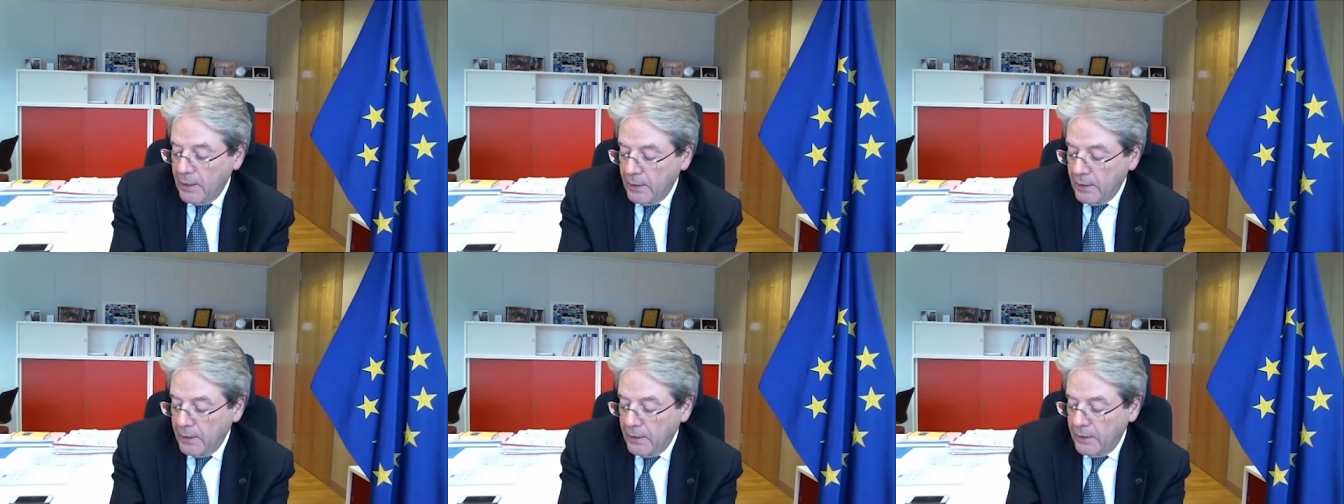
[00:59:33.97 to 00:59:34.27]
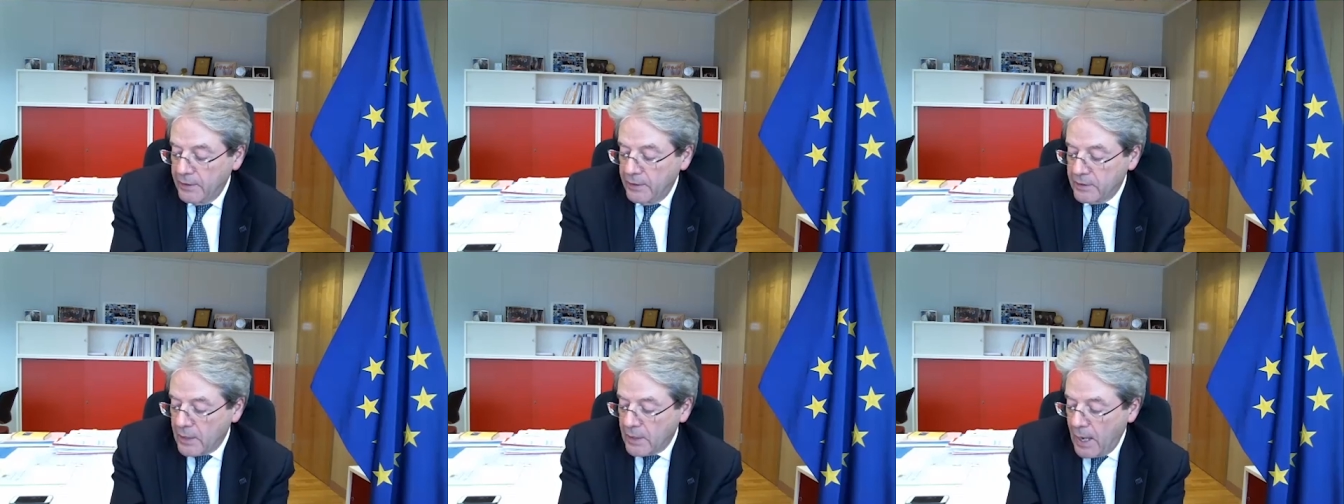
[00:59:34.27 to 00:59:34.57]

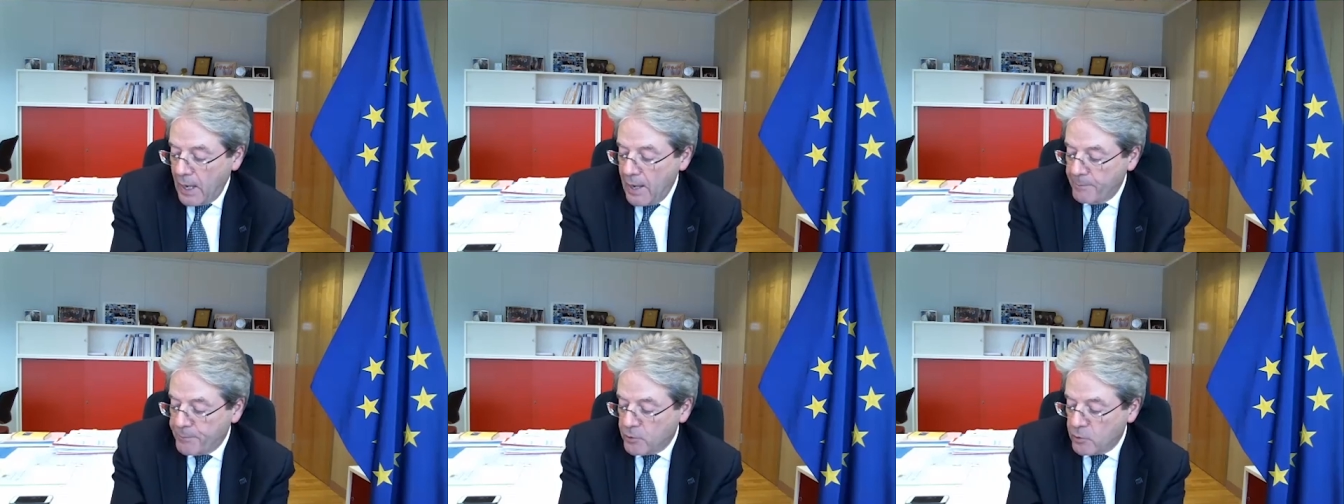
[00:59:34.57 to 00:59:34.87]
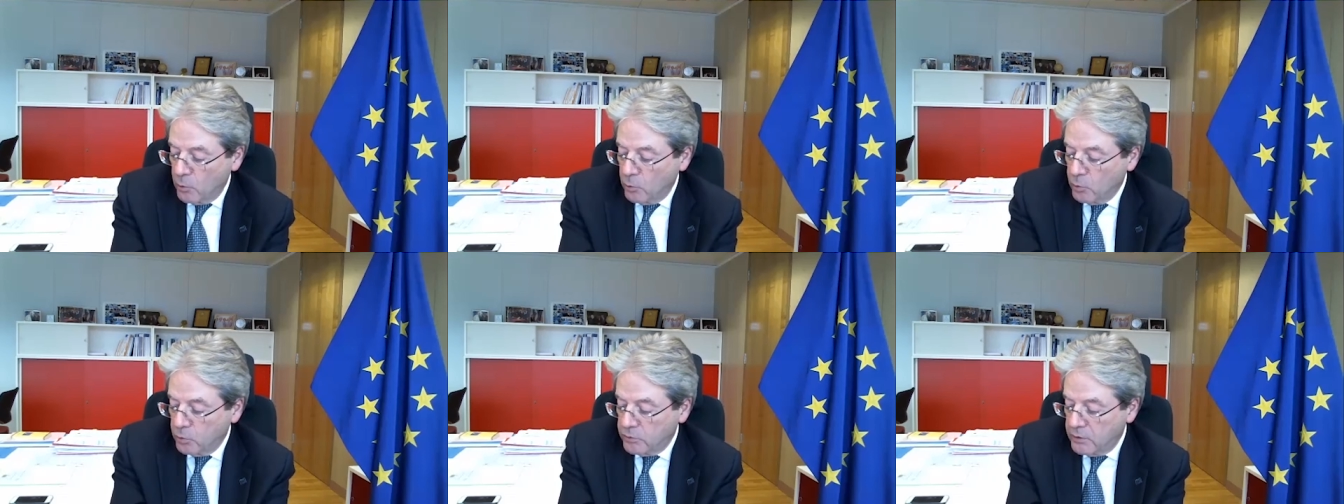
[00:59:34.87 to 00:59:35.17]
is
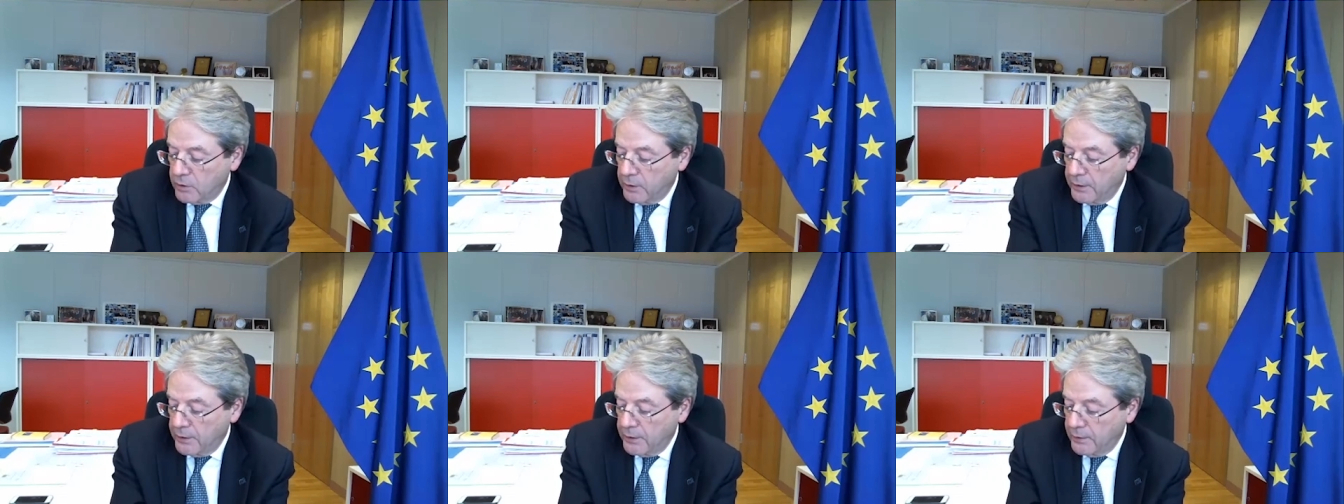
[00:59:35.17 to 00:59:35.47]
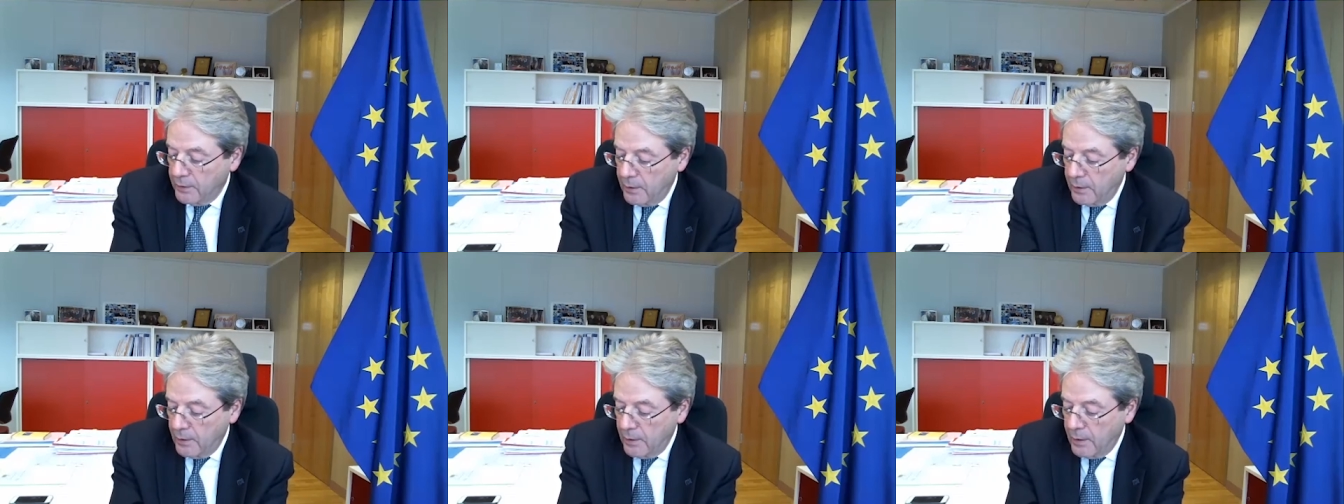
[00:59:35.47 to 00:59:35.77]

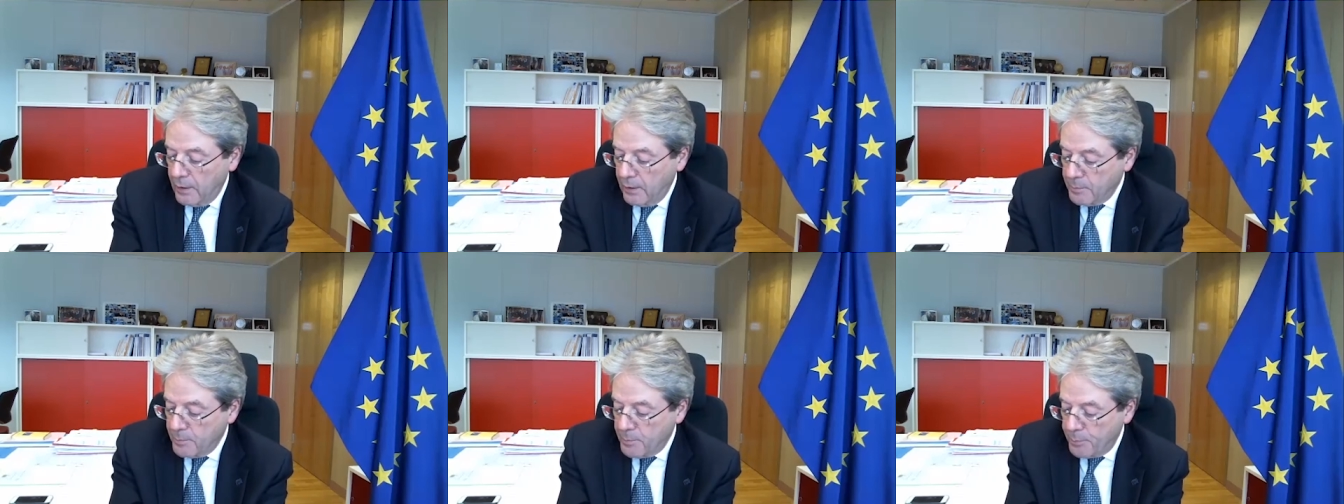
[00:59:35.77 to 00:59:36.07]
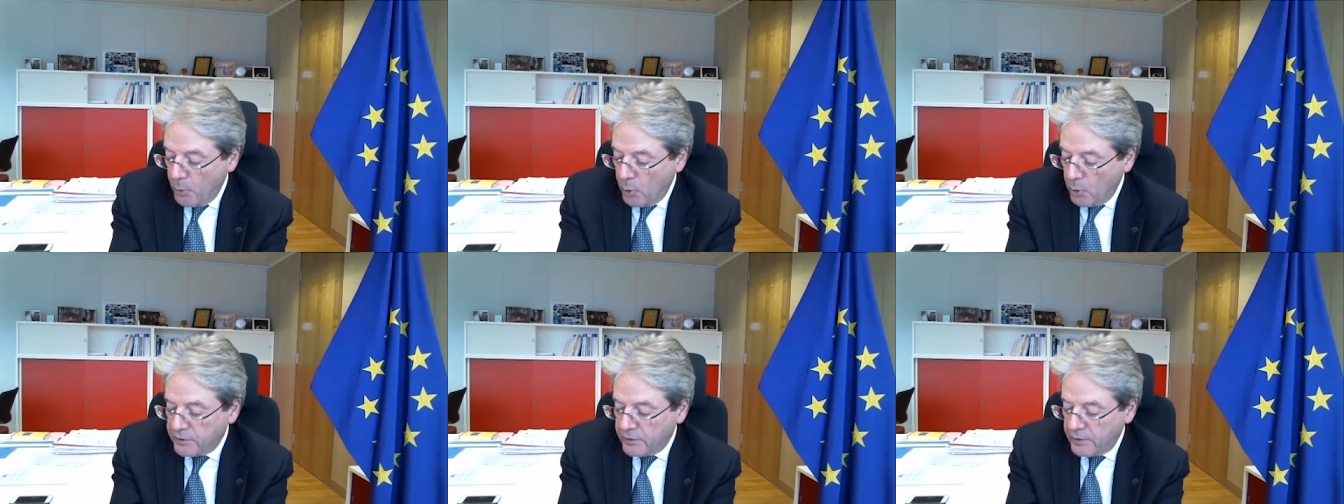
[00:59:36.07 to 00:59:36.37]
absolutely
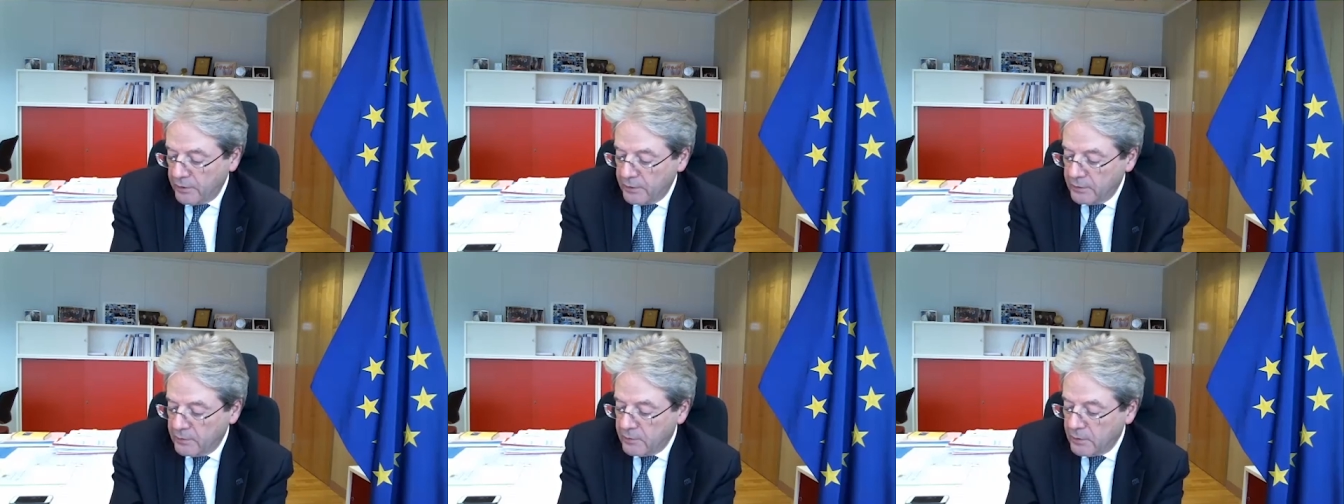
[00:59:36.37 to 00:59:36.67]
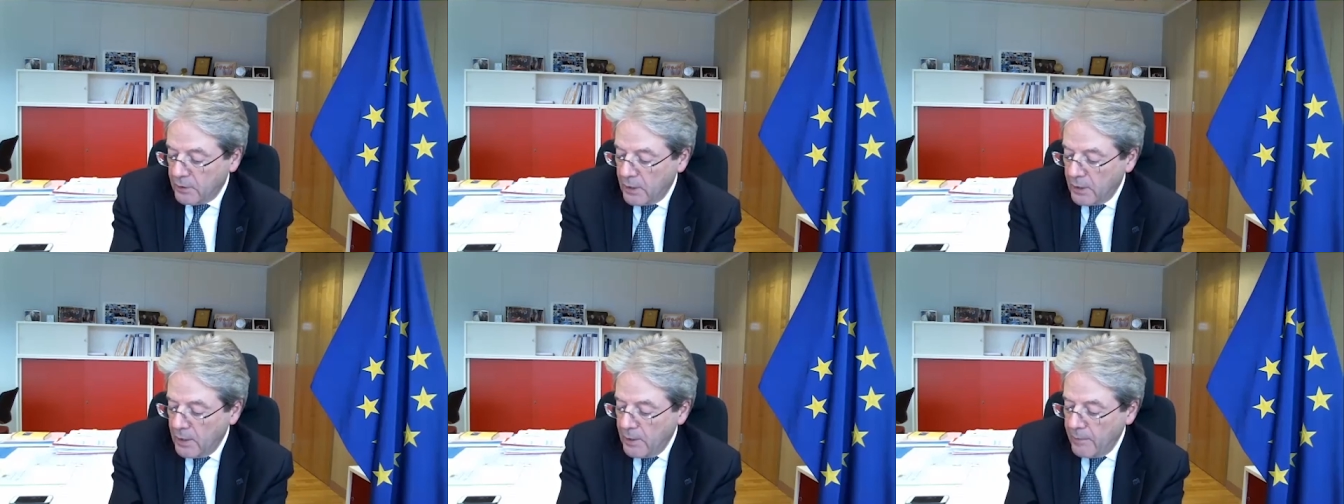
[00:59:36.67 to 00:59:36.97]
important.